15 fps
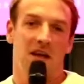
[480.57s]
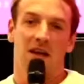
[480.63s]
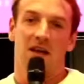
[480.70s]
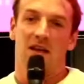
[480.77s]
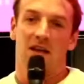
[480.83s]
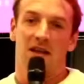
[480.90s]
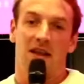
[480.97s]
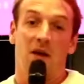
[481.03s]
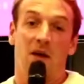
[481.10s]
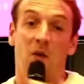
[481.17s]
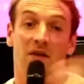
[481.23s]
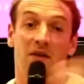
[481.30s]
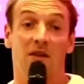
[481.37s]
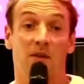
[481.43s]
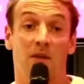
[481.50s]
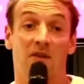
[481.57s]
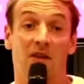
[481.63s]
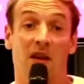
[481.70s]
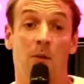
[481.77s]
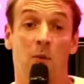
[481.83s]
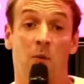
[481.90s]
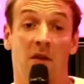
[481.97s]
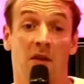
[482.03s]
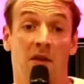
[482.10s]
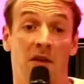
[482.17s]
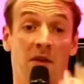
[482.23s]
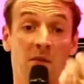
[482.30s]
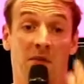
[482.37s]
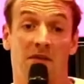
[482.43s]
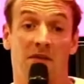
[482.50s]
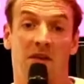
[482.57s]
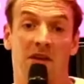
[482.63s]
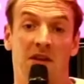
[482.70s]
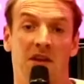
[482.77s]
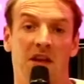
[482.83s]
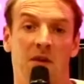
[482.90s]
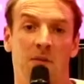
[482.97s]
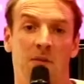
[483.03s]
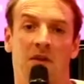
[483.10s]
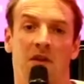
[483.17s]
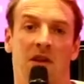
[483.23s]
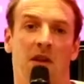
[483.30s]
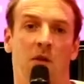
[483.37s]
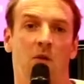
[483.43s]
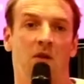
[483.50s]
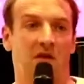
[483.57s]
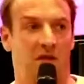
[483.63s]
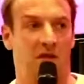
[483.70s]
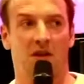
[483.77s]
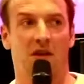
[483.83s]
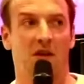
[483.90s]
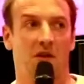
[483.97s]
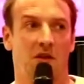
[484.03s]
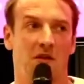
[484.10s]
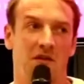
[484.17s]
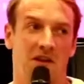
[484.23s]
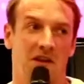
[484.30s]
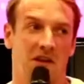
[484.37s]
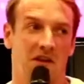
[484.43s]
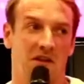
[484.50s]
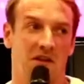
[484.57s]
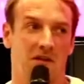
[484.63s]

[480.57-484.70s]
that was at the time when the epiphany came, and then I was lucky enough, I guess,